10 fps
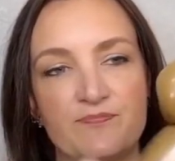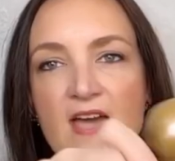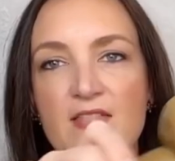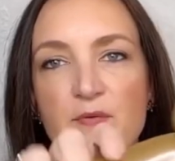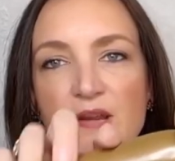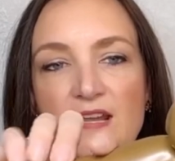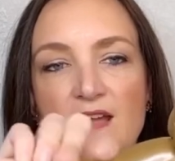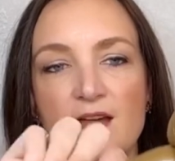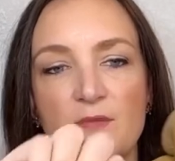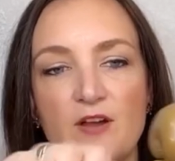And then we're
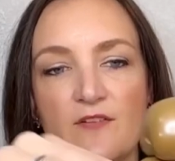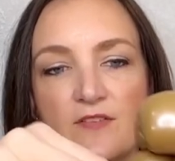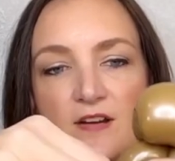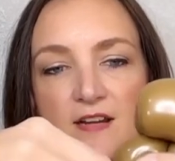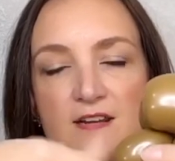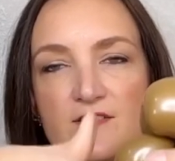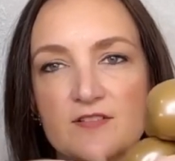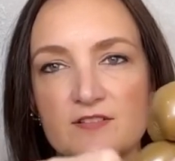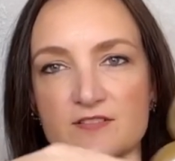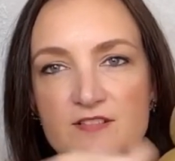come over another
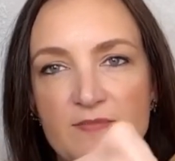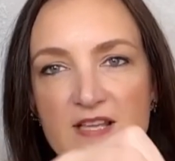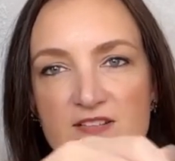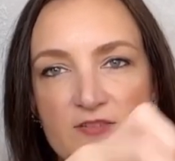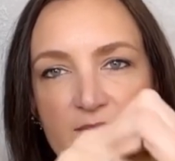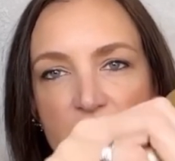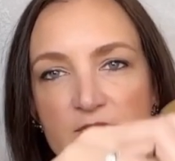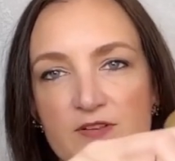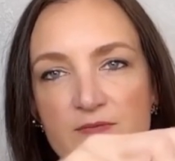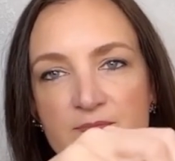little spacer
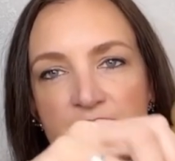bubble,